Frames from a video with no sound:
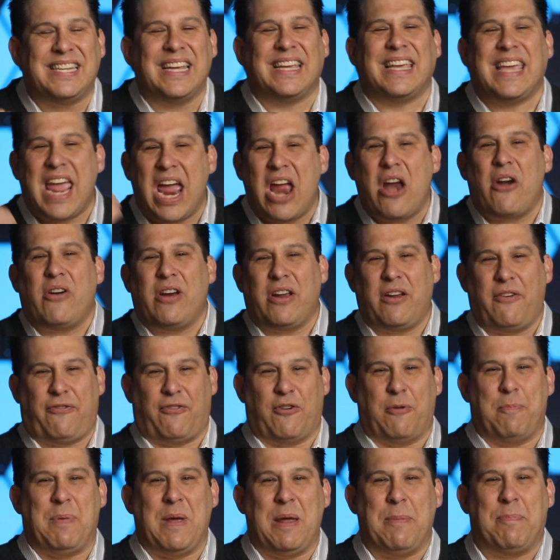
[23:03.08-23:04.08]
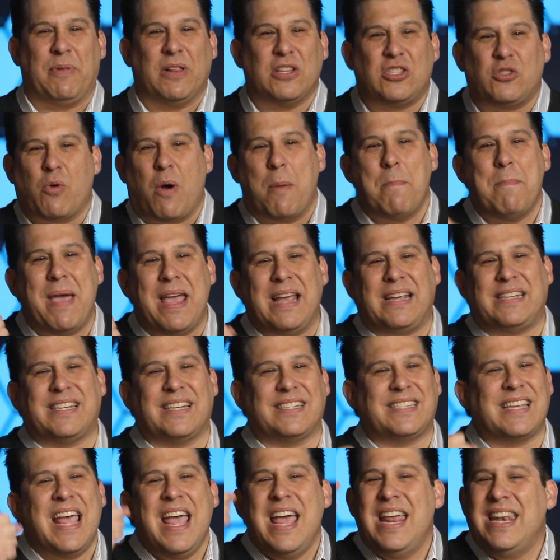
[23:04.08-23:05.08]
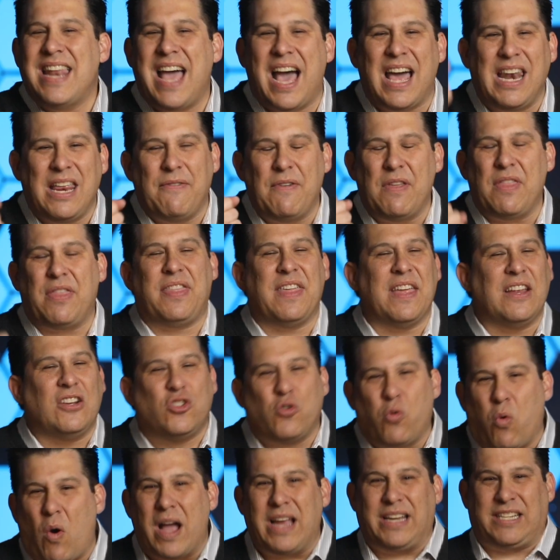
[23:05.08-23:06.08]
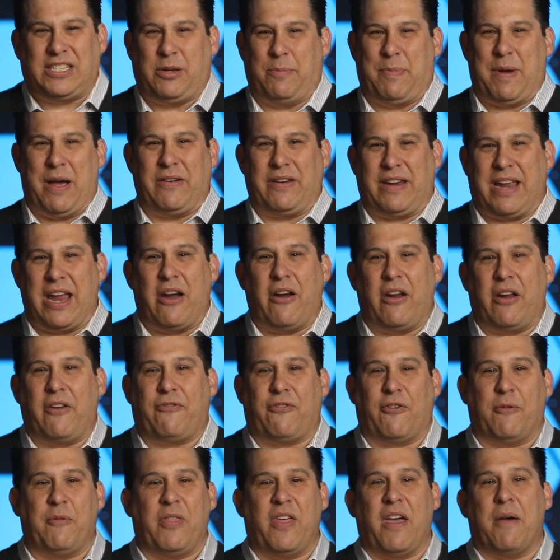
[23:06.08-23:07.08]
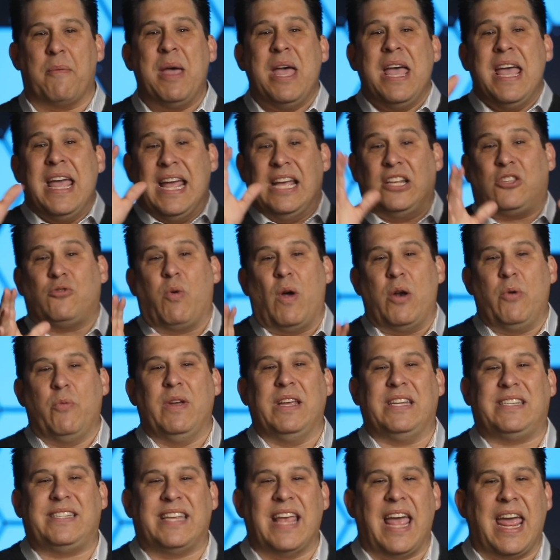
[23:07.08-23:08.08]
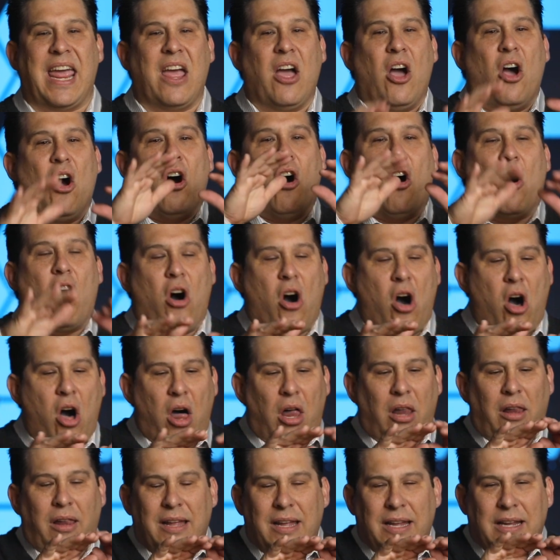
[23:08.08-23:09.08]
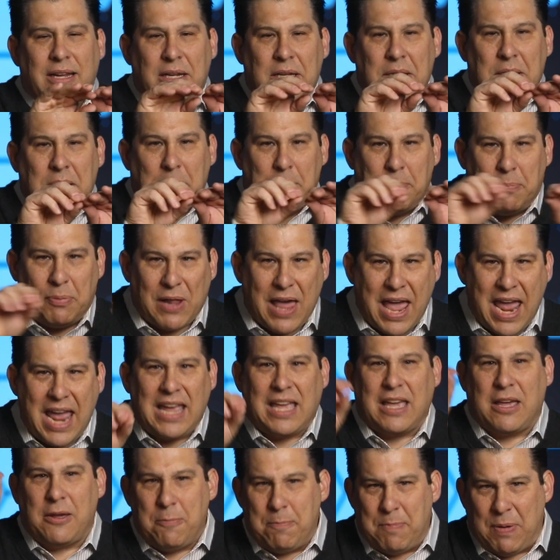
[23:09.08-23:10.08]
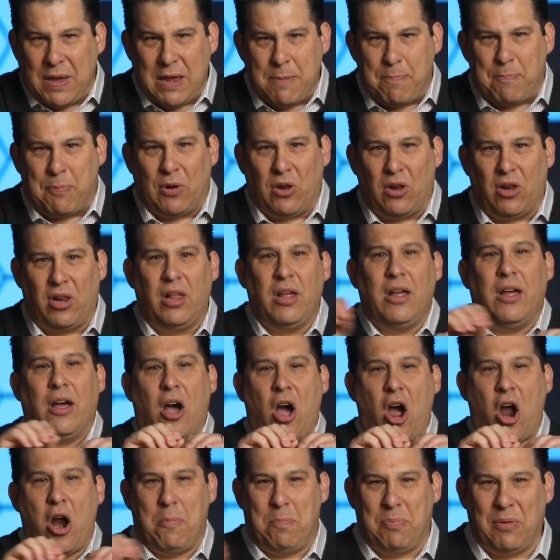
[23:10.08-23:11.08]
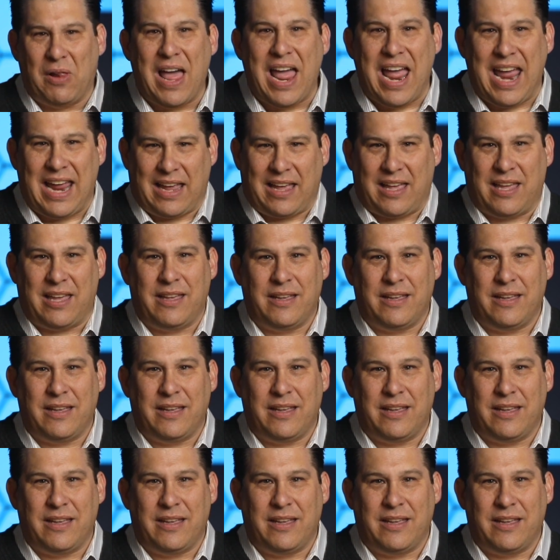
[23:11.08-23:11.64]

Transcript: to caring for people. It's what makes us not even think twice about caring for them. It's when we say, all blank people are blank.